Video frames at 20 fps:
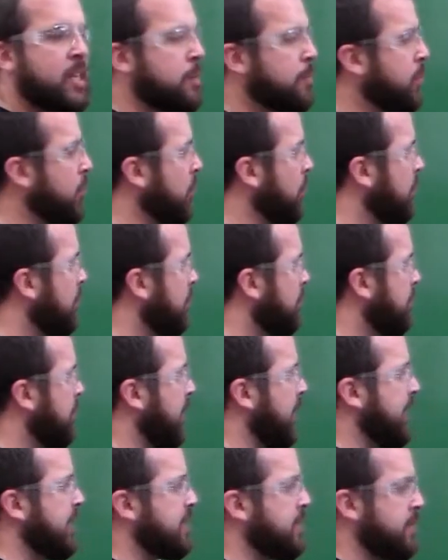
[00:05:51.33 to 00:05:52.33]
simple,
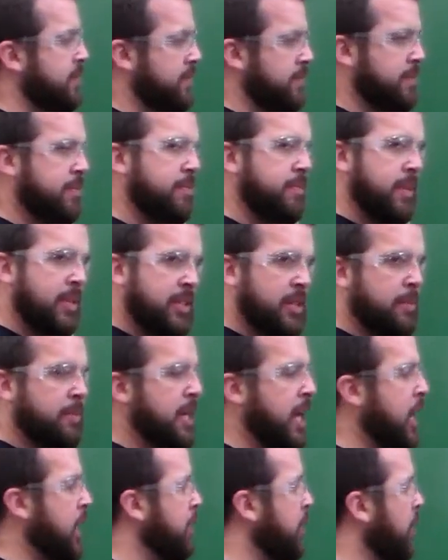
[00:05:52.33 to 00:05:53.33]
but it's
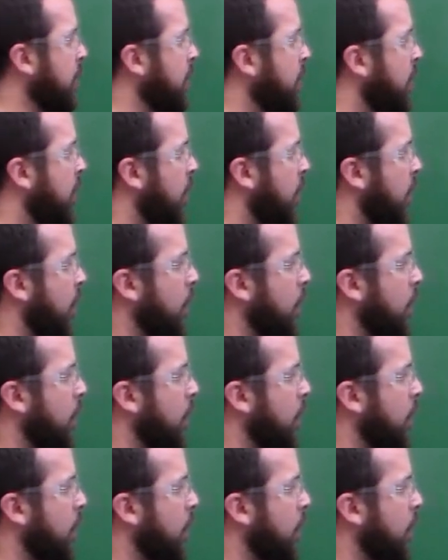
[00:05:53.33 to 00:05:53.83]
obtainable.